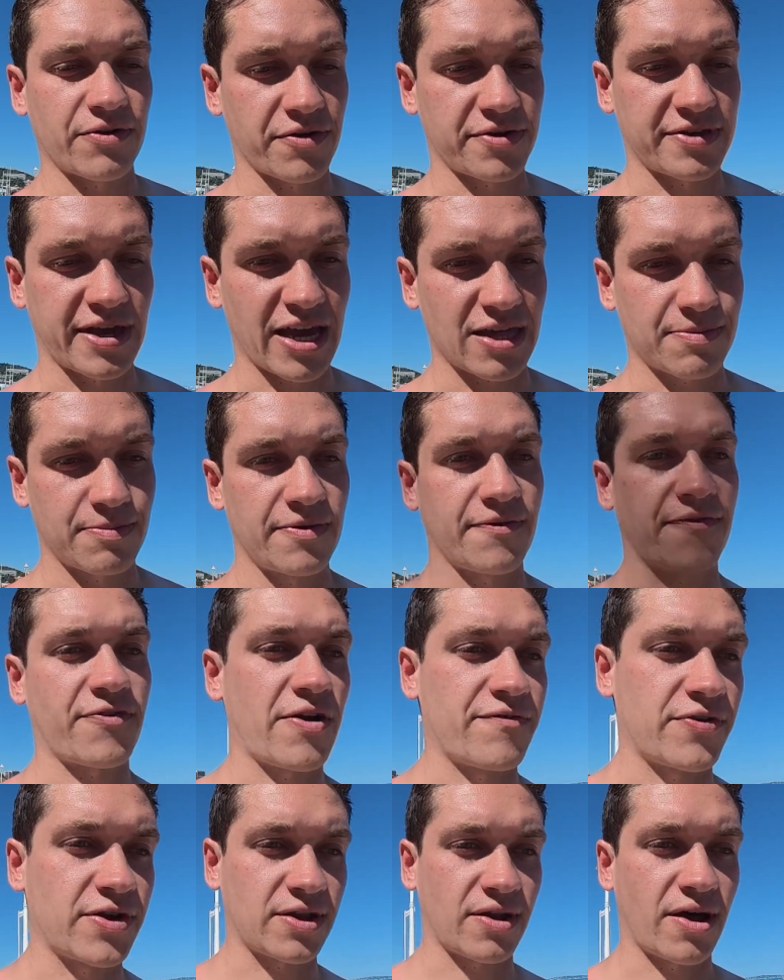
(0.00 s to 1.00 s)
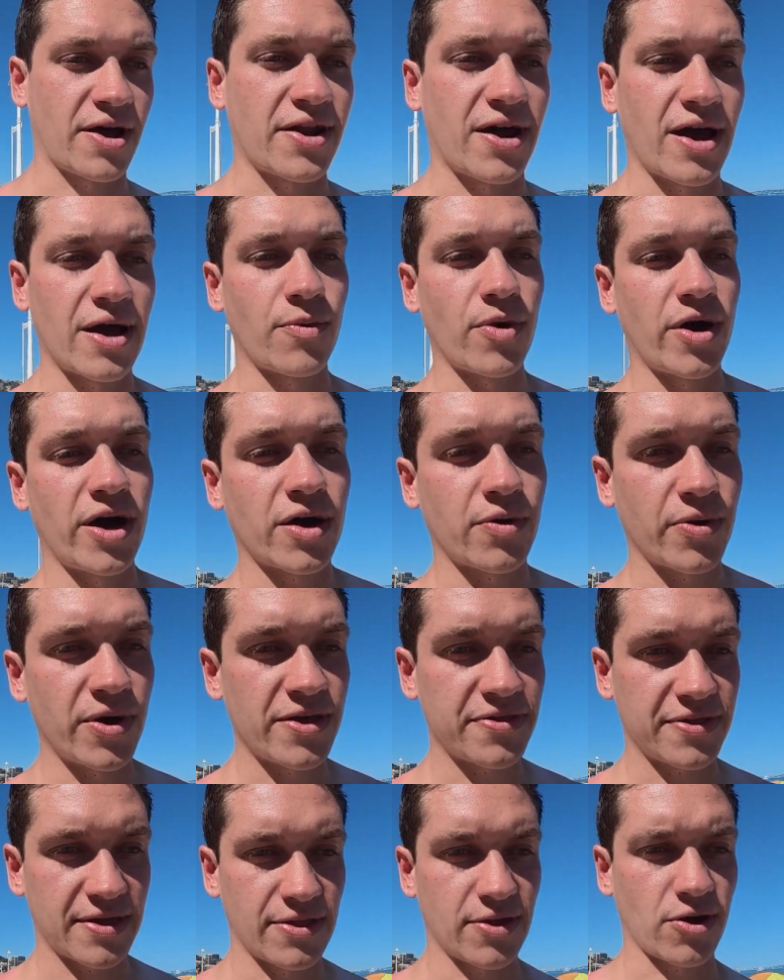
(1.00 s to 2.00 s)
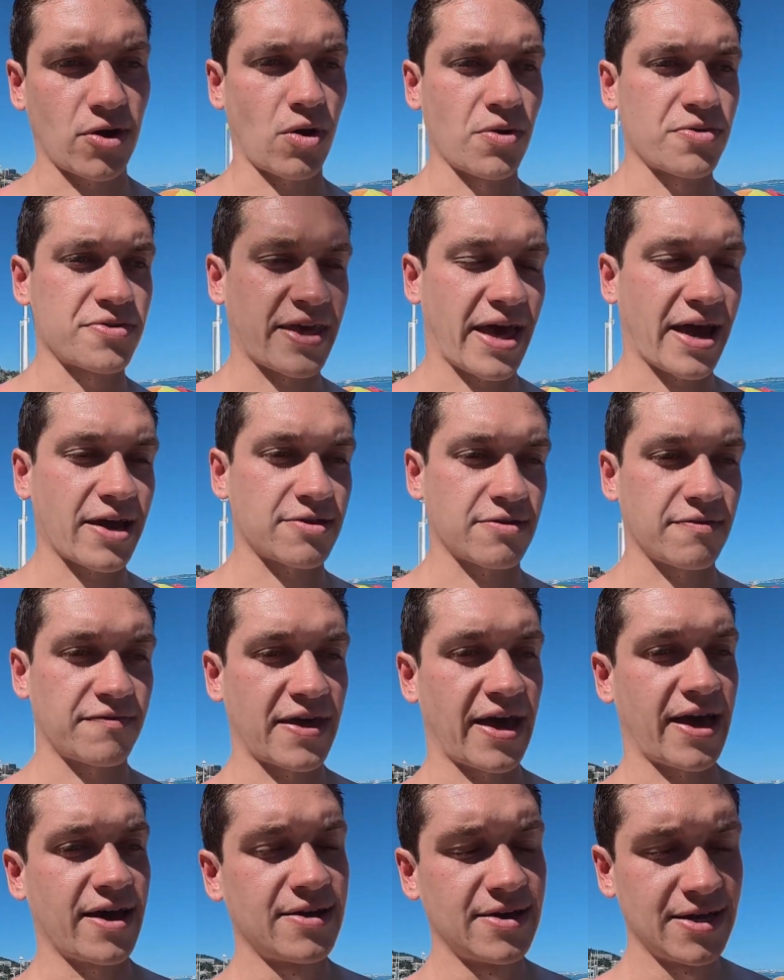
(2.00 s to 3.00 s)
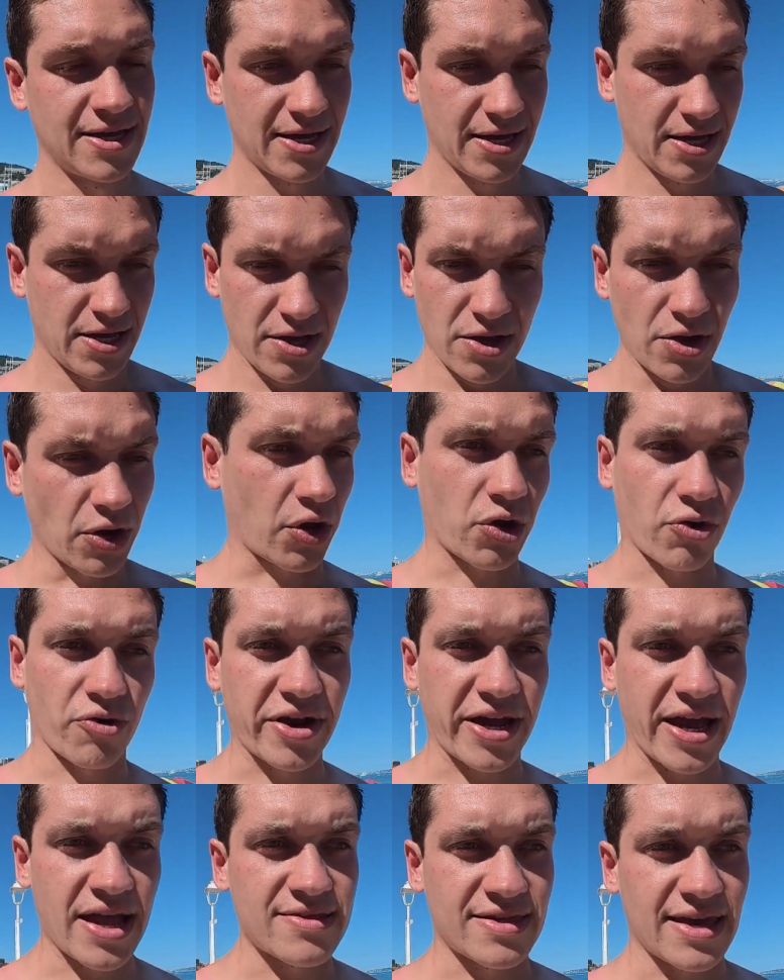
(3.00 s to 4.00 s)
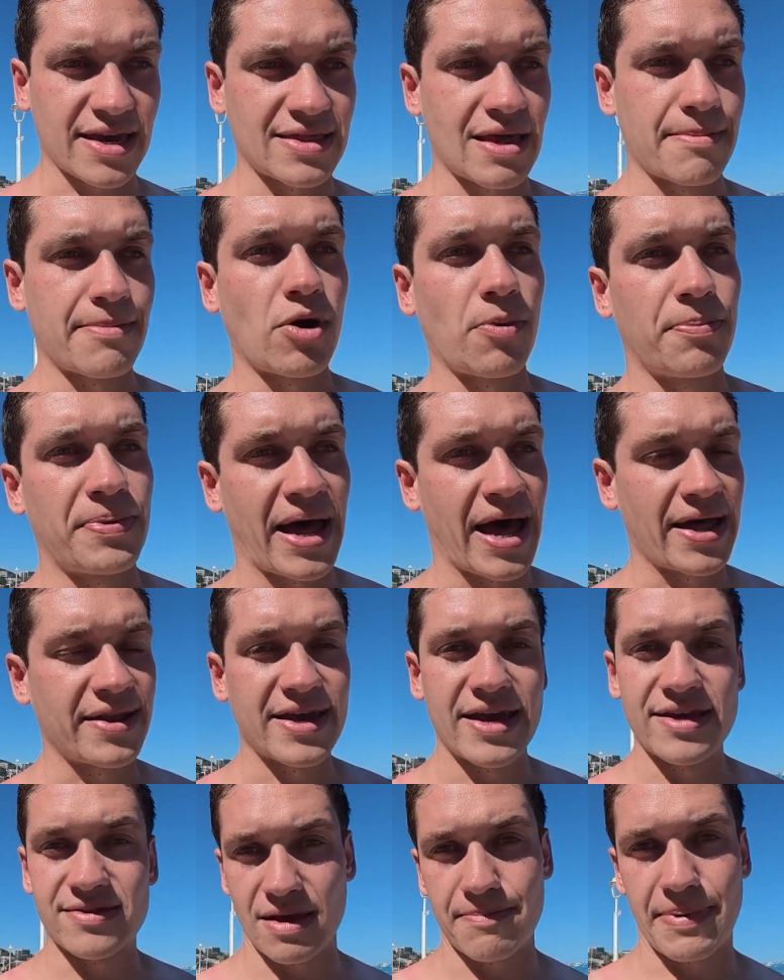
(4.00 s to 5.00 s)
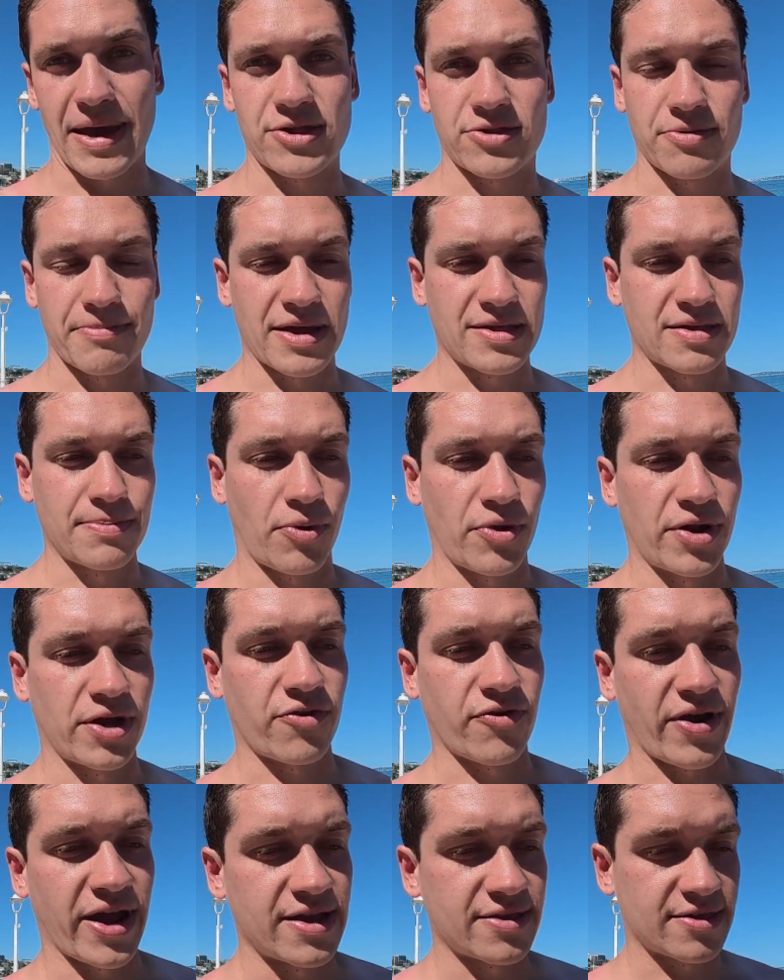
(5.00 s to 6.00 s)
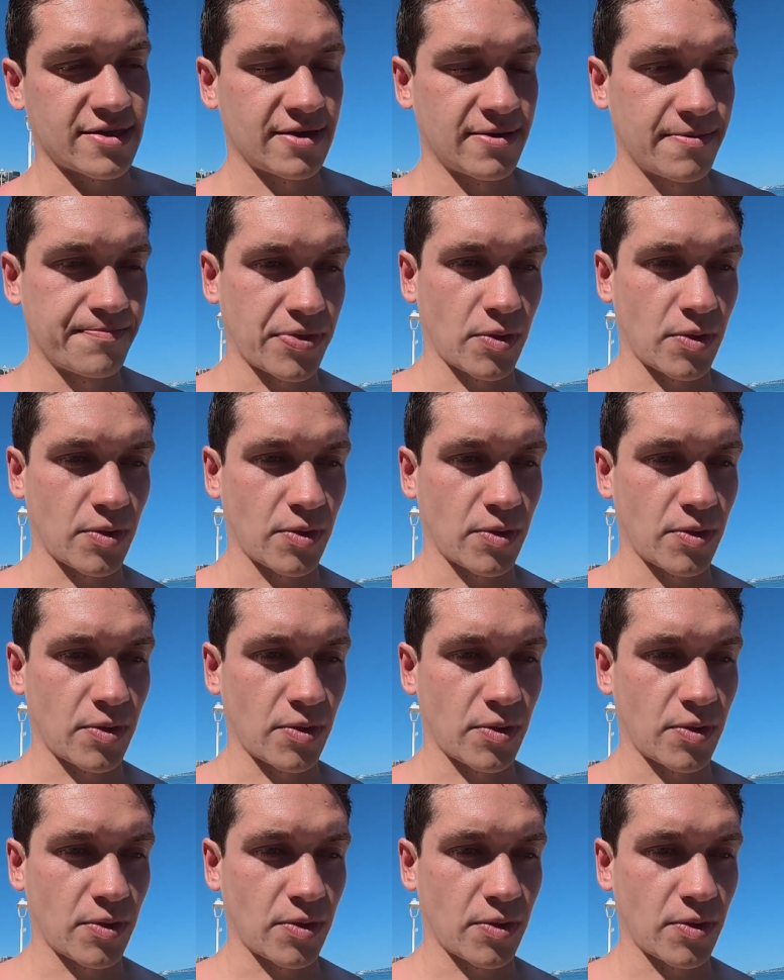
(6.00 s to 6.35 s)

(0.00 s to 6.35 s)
assessment for every client I work with in the context of their caloric intake and their meal plan is their basal metabolic rate.